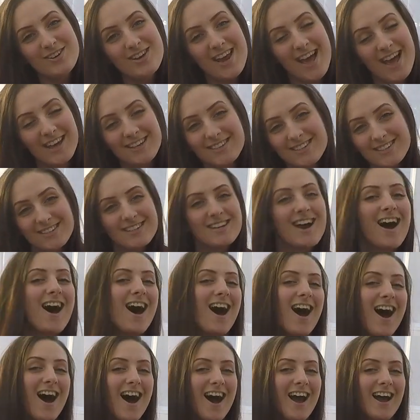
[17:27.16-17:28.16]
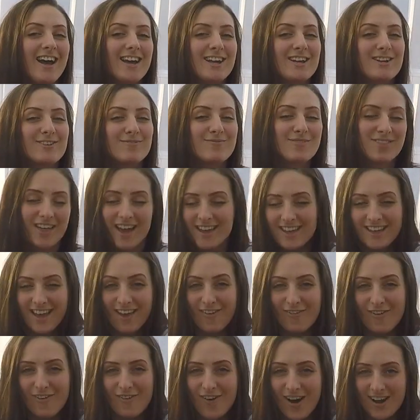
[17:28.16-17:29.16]
next time. Thank you
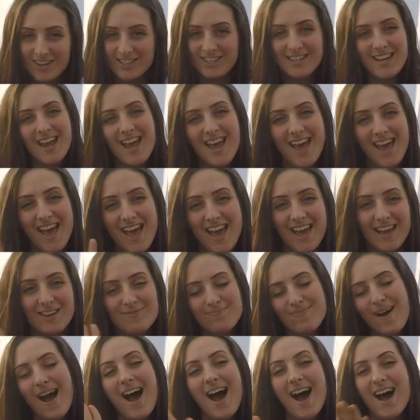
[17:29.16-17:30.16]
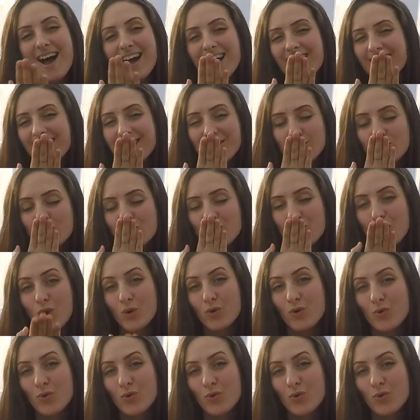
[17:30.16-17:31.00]
for watching, bye.